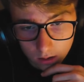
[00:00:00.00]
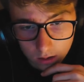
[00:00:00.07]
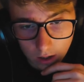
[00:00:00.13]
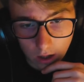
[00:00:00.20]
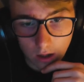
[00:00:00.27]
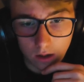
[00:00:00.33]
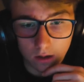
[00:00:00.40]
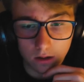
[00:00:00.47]

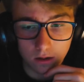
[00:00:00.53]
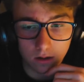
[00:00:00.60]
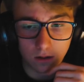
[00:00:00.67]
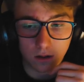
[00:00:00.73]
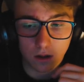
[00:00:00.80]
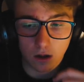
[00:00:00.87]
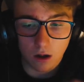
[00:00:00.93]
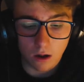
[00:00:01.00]
Yeah.
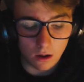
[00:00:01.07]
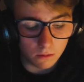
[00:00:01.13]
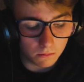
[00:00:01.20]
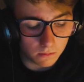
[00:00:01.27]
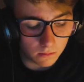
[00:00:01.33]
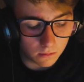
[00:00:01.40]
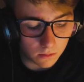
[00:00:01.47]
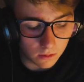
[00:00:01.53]
Or
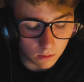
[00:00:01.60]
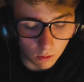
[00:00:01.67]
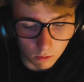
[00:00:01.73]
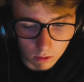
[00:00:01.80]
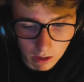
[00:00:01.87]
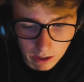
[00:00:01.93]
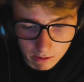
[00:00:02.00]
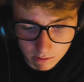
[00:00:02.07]

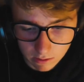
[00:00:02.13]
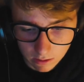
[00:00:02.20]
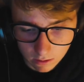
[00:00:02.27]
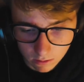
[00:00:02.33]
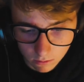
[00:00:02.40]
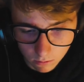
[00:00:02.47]
relaxing.